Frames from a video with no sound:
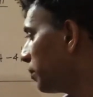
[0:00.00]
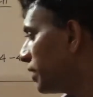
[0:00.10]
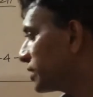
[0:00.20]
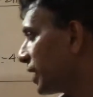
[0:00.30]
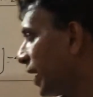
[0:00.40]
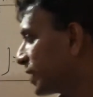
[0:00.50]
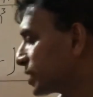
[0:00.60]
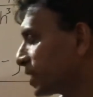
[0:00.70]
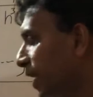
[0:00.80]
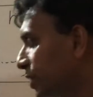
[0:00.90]
is
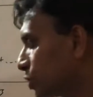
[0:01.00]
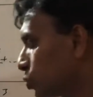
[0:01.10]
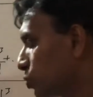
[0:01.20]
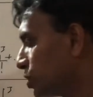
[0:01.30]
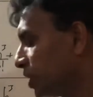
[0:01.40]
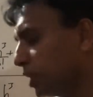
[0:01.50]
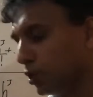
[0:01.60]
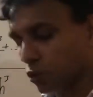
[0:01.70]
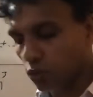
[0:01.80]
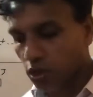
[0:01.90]
h tends to
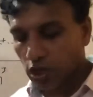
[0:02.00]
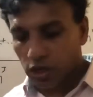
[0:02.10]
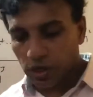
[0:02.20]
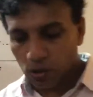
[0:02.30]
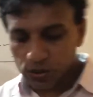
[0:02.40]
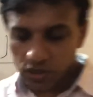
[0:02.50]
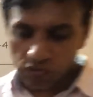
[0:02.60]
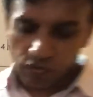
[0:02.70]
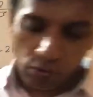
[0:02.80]
0. Now see, if you